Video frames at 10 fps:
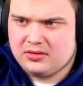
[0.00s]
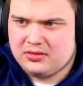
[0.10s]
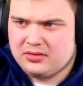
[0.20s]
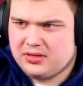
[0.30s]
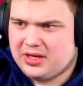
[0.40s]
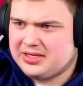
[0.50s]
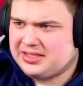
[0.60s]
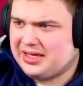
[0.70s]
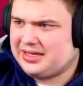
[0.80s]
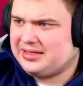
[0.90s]
That is
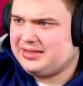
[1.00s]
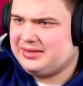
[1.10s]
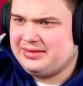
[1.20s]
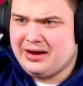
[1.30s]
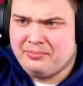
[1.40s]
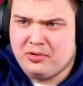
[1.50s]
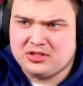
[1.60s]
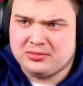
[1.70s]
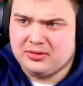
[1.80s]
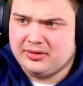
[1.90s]
like near
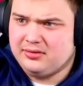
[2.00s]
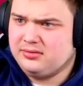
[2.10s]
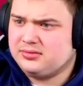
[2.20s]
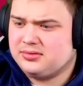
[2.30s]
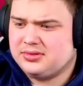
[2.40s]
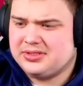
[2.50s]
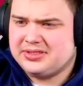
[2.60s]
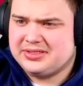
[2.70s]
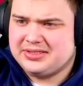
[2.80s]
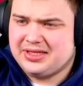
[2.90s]
impossible though.
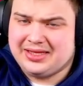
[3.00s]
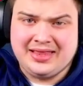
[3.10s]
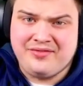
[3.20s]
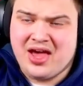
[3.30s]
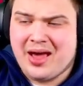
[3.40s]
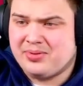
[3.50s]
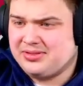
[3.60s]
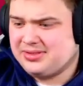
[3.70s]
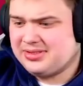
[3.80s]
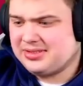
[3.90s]
never
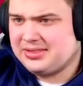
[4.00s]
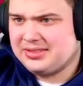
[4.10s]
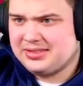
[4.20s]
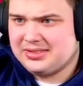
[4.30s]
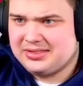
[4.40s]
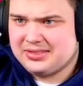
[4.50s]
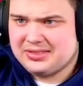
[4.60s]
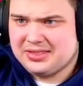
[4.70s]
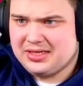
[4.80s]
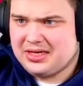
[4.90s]
happens.
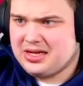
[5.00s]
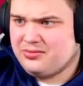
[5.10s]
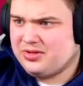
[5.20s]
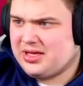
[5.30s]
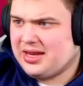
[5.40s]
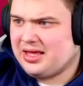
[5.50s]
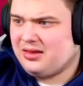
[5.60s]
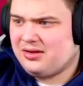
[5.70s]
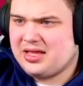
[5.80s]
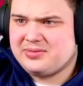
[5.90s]
And we're getting a lot
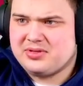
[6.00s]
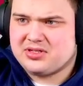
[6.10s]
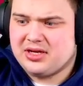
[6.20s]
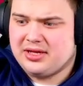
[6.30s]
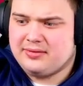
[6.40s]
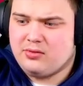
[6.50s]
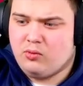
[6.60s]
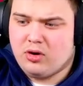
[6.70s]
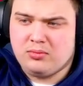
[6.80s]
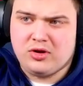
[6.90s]
of dead spins right here.
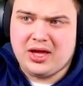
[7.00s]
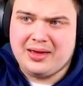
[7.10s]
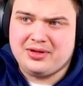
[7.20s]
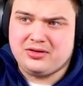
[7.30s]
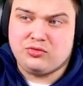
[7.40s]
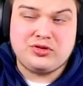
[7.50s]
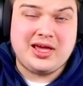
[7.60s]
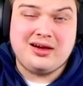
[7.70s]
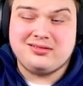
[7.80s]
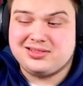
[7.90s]
One more diamond would
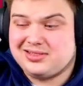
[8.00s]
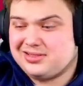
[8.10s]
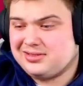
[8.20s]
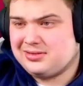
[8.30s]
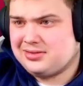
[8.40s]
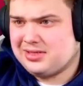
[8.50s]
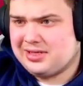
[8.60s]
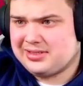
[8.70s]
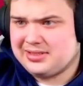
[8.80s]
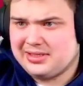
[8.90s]
get us to the
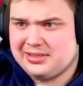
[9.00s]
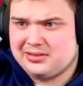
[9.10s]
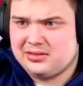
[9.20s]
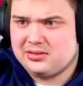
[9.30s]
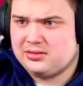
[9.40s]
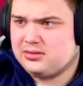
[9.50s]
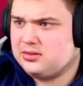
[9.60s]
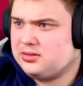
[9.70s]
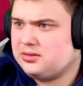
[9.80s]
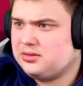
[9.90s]
next stage.
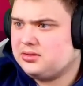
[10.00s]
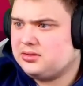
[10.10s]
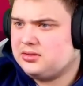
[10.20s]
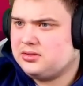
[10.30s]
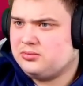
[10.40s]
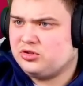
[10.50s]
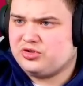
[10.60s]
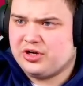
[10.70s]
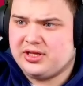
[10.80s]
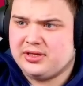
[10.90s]
Plus
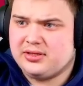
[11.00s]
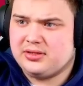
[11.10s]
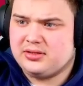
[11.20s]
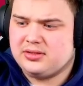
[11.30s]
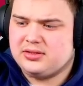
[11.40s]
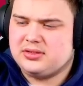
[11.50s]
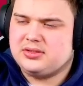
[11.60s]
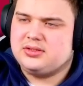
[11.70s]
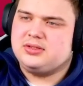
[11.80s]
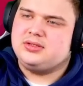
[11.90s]
three.
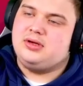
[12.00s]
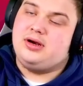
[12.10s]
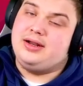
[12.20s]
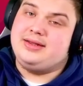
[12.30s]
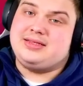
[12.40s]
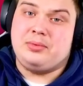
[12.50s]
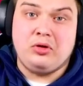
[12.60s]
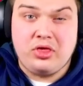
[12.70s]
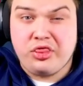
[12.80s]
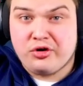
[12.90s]
All right, this time
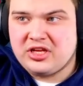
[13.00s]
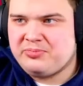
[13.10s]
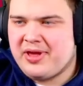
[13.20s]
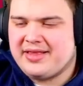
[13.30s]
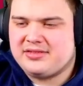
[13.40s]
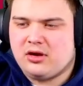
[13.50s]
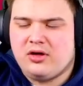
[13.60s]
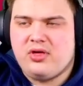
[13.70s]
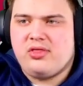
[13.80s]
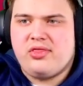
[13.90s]
only three spins on
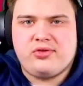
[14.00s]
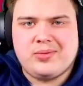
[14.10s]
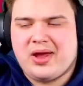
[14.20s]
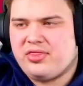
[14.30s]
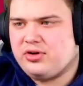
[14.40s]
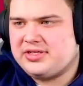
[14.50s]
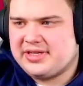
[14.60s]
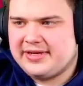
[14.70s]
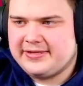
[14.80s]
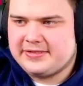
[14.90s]
the 3x3 stage.